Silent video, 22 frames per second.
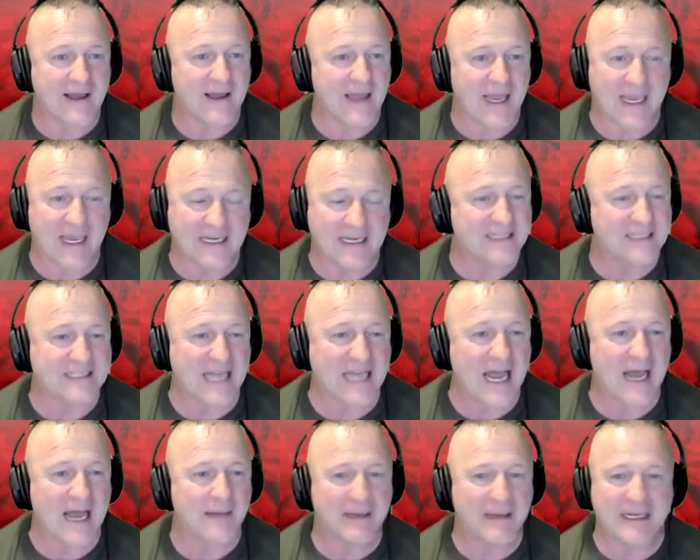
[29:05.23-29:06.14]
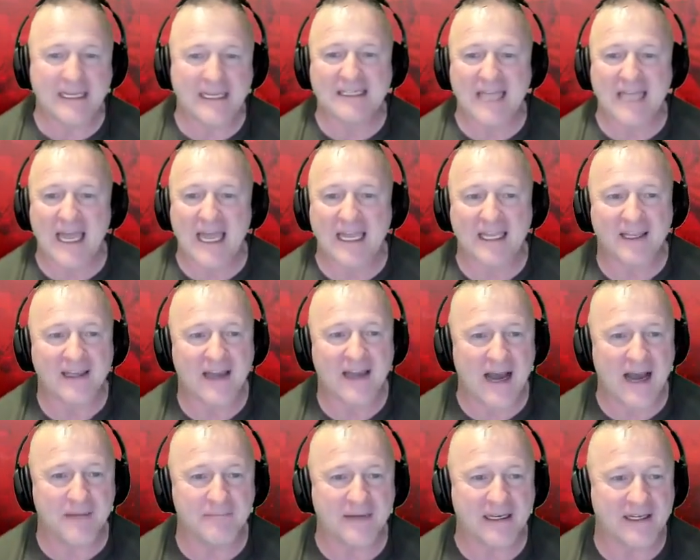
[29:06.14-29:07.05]
anytime, any day.
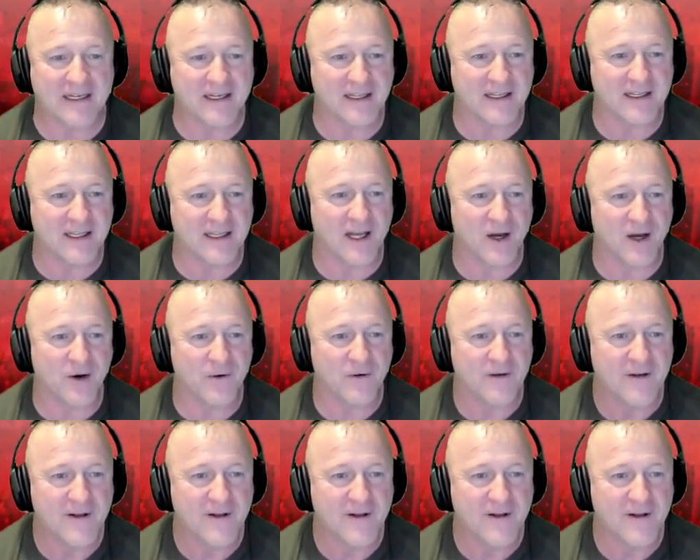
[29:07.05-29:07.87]
I mean, you know,